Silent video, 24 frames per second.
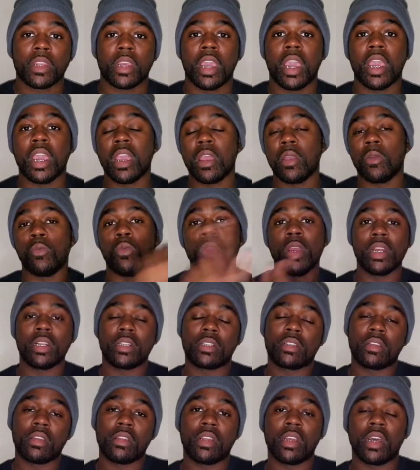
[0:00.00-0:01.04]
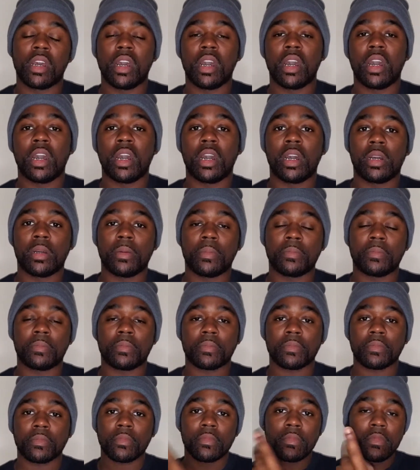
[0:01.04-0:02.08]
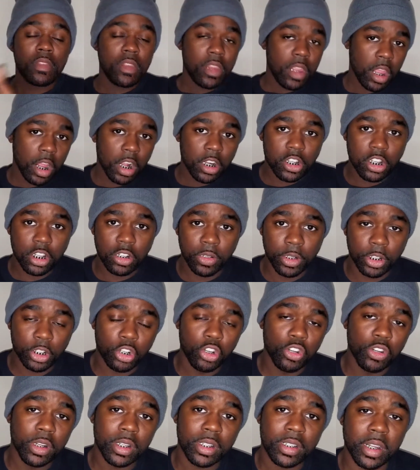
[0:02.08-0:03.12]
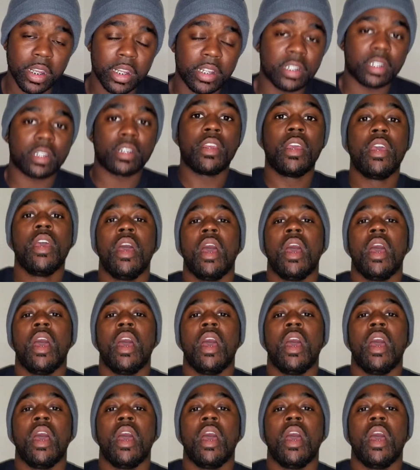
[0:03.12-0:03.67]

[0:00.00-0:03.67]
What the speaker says: and went to the recruiter station.